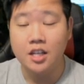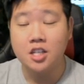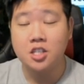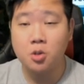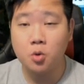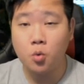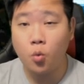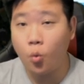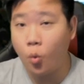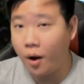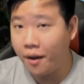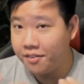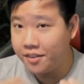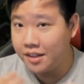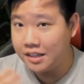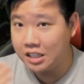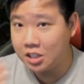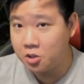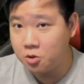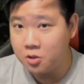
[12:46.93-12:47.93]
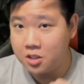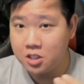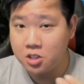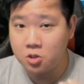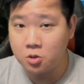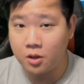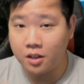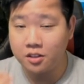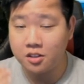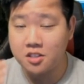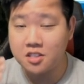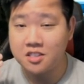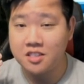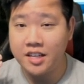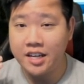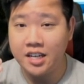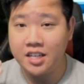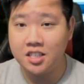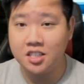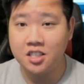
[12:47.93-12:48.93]
So one thing that you need to
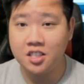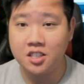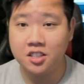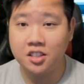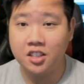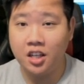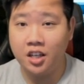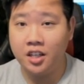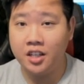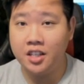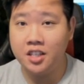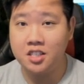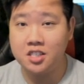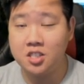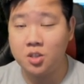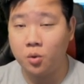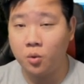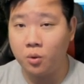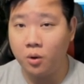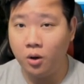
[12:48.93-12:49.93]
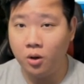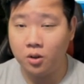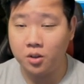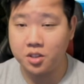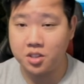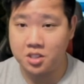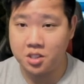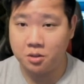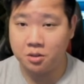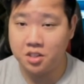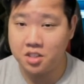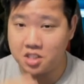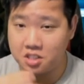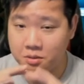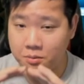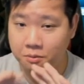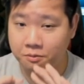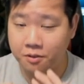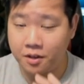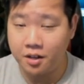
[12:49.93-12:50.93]
understand in here, there is the role. So this is
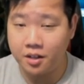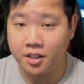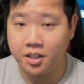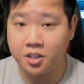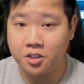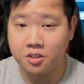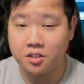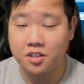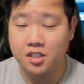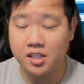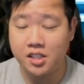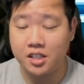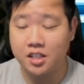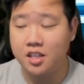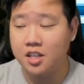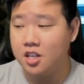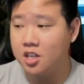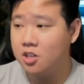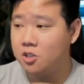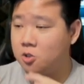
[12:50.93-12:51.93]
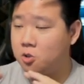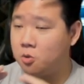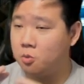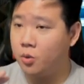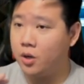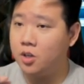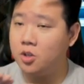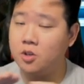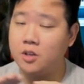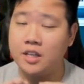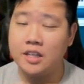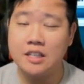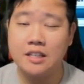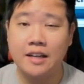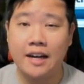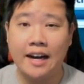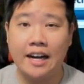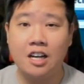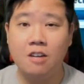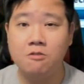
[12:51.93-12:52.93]
a very good thing to where you can
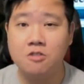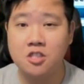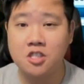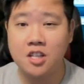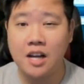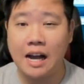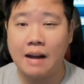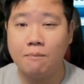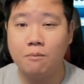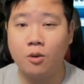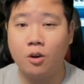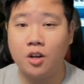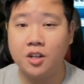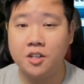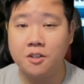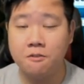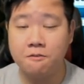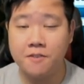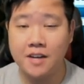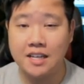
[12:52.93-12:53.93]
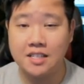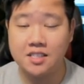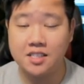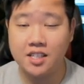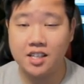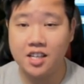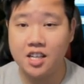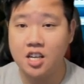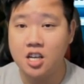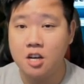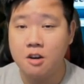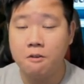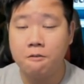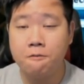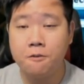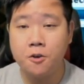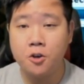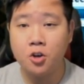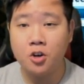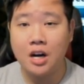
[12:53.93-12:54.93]
kind of stop on investing,
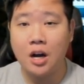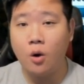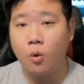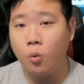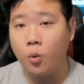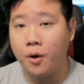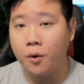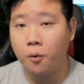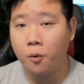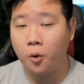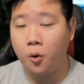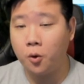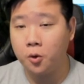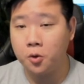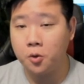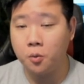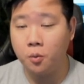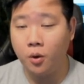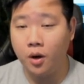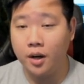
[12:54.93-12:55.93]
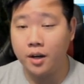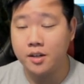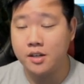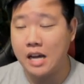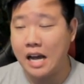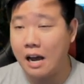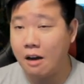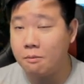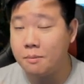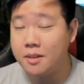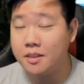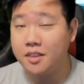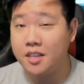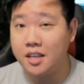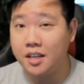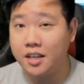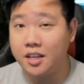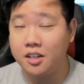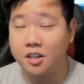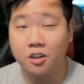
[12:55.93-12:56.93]
figure out what role you want. I've been
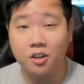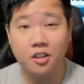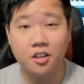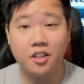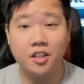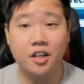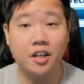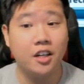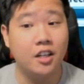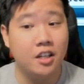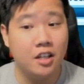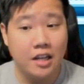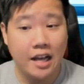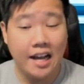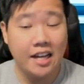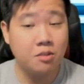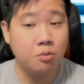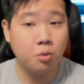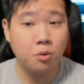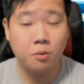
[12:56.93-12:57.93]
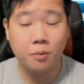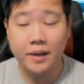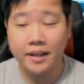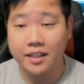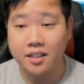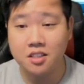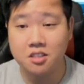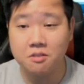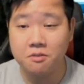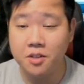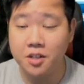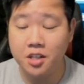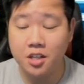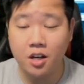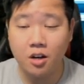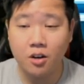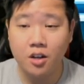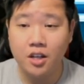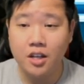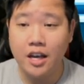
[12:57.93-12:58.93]
thinking earlier as we're making this
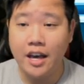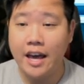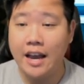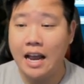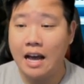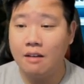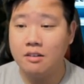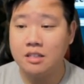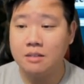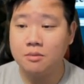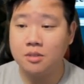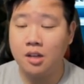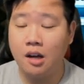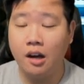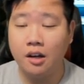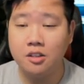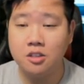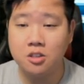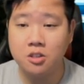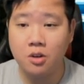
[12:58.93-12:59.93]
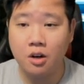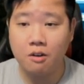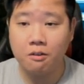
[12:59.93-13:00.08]
video and as I'm talking to our